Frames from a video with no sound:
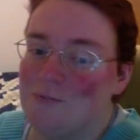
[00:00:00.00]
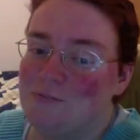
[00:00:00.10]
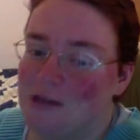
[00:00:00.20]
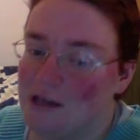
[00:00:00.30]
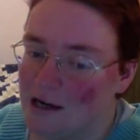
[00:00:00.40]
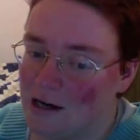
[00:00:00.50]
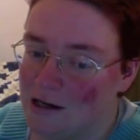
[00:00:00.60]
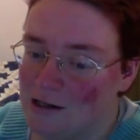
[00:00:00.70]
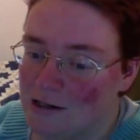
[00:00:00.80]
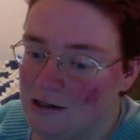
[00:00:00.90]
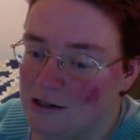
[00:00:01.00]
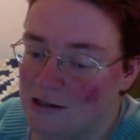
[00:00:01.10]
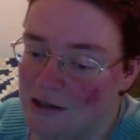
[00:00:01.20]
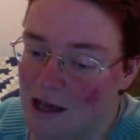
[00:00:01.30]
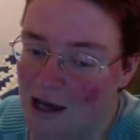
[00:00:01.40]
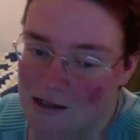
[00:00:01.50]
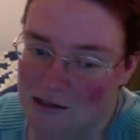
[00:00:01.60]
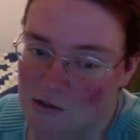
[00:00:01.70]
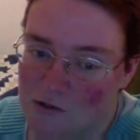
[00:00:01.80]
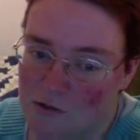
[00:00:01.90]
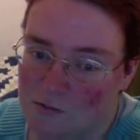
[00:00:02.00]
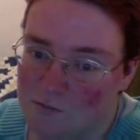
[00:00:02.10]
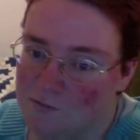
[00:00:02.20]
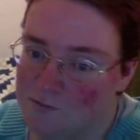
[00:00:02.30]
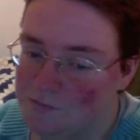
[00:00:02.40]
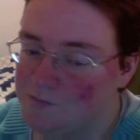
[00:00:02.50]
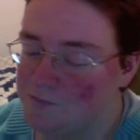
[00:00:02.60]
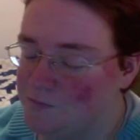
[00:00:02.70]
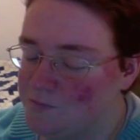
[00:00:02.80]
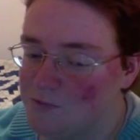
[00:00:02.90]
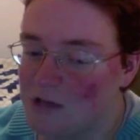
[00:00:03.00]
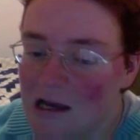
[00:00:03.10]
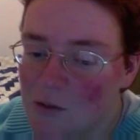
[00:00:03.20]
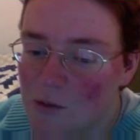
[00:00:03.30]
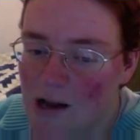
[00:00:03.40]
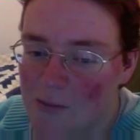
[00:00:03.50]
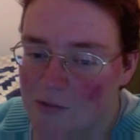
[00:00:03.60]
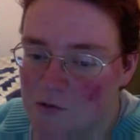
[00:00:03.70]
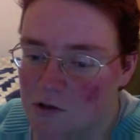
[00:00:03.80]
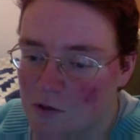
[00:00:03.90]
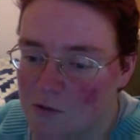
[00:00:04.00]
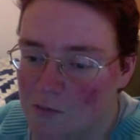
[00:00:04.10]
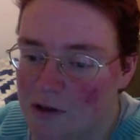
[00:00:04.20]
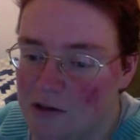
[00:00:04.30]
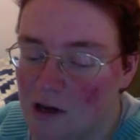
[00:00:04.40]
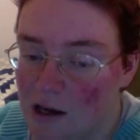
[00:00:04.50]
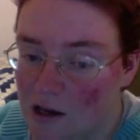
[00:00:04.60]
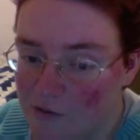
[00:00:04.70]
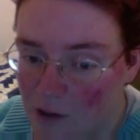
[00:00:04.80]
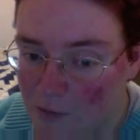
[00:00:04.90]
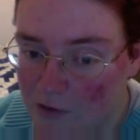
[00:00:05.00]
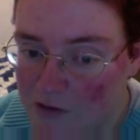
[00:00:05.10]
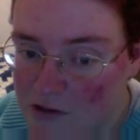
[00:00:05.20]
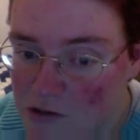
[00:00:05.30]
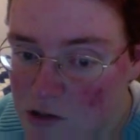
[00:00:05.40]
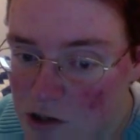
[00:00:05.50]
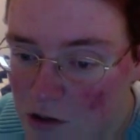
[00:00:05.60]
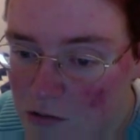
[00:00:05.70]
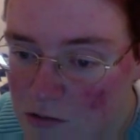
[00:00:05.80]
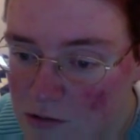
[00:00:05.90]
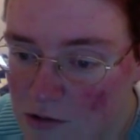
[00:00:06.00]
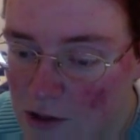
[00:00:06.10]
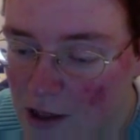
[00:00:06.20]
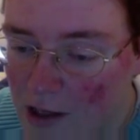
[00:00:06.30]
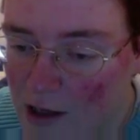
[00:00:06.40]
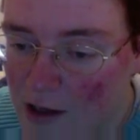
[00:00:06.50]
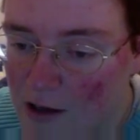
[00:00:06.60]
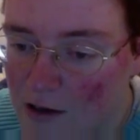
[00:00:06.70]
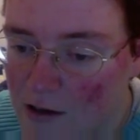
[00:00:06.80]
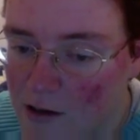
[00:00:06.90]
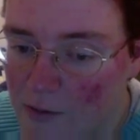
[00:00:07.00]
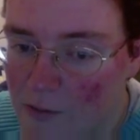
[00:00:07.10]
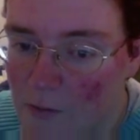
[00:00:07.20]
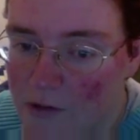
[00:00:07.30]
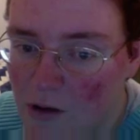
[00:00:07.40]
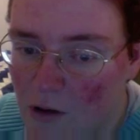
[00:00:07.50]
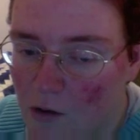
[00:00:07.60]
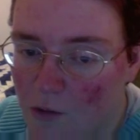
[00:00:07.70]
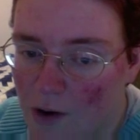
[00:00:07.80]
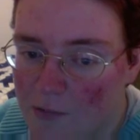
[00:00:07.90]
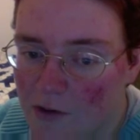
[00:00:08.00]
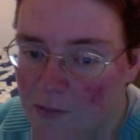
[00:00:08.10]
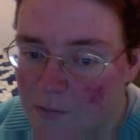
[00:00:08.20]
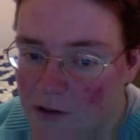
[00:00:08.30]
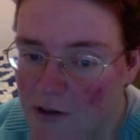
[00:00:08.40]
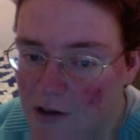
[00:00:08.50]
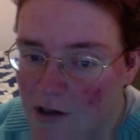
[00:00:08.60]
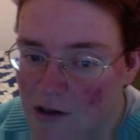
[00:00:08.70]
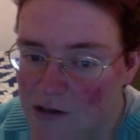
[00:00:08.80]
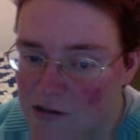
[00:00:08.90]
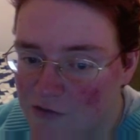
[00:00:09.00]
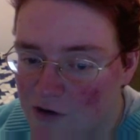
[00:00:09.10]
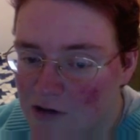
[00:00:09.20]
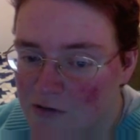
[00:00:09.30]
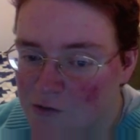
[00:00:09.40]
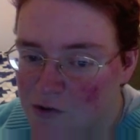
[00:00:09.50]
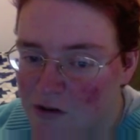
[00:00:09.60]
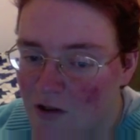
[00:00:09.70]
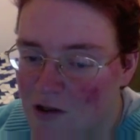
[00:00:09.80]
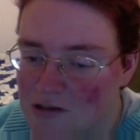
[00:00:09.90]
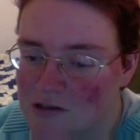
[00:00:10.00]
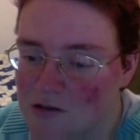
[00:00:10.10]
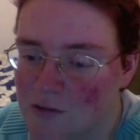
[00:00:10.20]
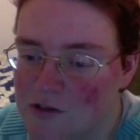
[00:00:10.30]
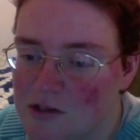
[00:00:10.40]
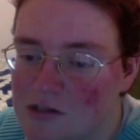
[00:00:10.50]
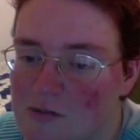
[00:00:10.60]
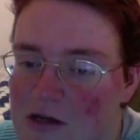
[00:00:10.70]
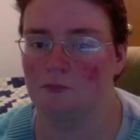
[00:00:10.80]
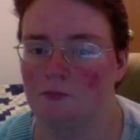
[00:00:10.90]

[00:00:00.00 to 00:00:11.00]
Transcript: Yeah, that's kind of what happens when you go up there. But I have a couple of things to show, and give me a moment, and I'll go grab them. And because I forgot and left one in the closet, so give me just a minute.